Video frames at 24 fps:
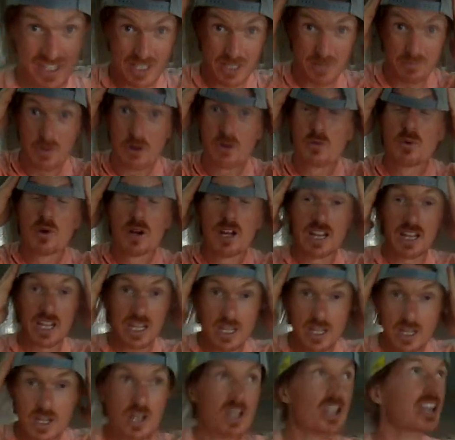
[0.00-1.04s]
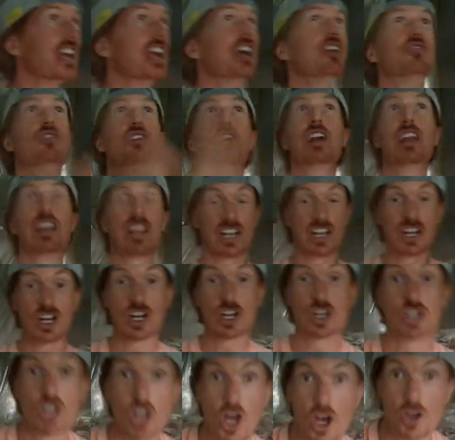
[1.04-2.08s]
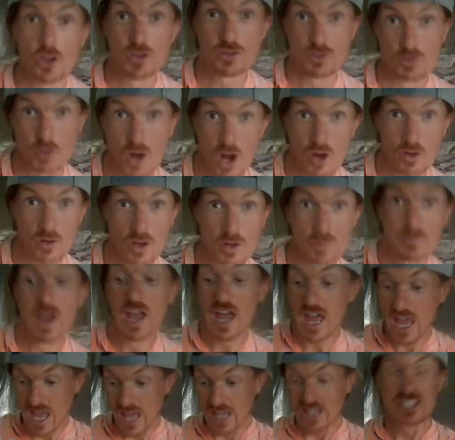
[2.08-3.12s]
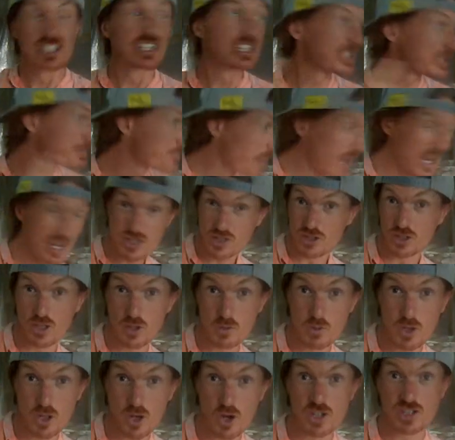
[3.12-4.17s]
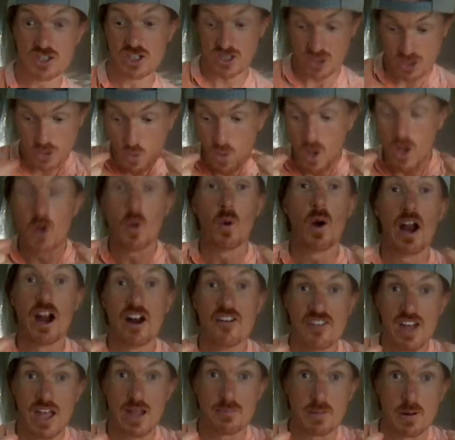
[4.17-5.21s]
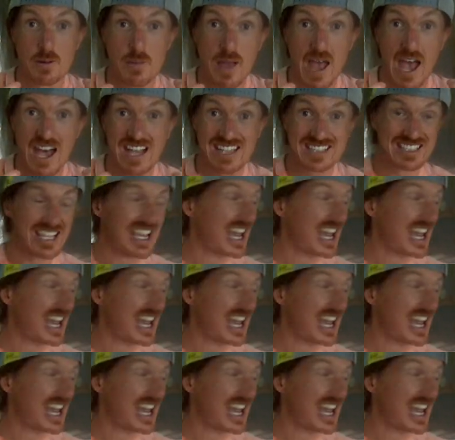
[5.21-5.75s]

you, but really, if you're in an enclosed grow room, especially with oysters, you want to wear a vapor mask